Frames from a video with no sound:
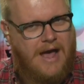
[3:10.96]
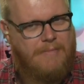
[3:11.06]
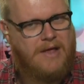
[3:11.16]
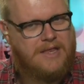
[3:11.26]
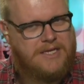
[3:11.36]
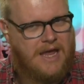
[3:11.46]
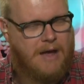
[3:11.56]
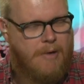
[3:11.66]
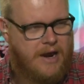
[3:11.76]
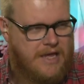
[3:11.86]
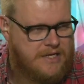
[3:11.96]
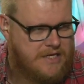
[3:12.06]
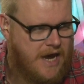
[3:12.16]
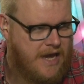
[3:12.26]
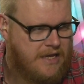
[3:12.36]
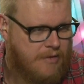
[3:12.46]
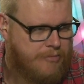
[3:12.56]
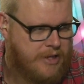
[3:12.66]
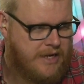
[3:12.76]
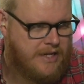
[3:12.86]
not saying I'm on his side
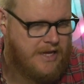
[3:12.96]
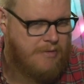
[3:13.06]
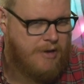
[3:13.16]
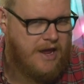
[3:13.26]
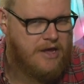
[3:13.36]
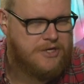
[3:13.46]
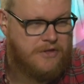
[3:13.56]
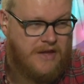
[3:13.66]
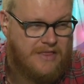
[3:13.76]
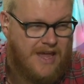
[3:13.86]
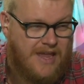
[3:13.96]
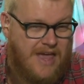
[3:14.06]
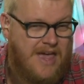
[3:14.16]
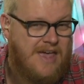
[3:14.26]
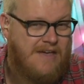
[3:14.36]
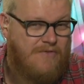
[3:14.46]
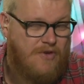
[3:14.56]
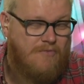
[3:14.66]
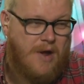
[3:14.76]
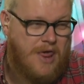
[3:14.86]
completely, but I also think, like,
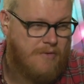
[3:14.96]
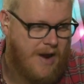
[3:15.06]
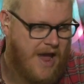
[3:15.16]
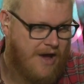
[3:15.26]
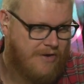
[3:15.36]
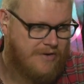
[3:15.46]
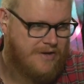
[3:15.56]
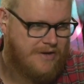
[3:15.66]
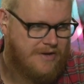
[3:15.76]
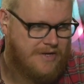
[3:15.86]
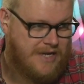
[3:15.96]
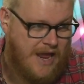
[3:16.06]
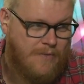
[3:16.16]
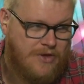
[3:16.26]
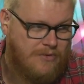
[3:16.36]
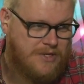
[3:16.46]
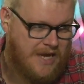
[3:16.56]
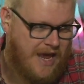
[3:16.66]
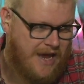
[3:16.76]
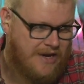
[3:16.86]
you're running around saying what you
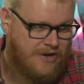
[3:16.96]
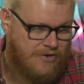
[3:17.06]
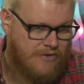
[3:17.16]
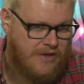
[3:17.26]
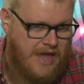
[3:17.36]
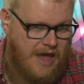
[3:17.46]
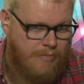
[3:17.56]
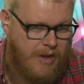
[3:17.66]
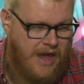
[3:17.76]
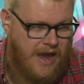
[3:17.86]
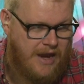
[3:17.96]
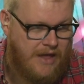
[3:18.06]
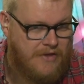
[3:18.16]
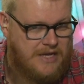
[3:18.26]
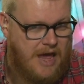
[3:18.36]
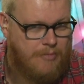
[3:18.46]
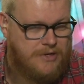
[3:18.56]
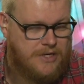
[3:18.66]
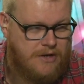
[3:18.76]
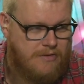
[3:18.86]
said during the campaign and this
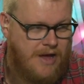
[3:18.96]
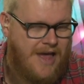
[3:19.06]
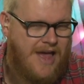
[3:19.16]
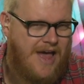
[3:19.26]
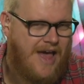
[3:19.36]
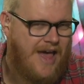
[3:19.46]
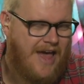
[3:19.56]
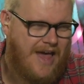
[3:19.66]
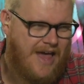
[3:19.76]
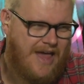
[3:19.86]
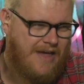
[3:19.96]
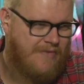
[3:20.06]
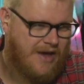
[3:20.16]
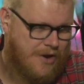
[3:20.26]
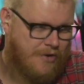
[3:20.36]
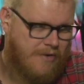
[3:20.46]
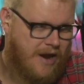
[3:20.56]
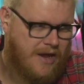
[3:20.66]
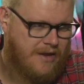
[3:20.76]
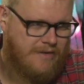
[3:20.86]
happens to you, I'm not going to
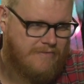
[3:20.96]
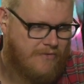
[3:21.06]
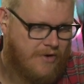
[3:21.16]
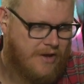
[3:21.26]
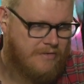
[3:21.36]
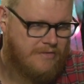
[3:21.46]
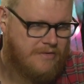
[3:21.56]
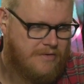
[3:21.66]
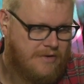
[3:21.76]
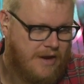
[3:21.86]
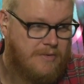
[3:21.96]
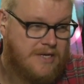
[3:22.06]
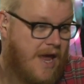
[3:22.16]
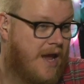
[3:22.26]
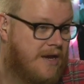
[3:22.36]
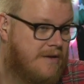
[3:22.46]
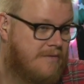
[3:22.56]
cry for you. I'm just not.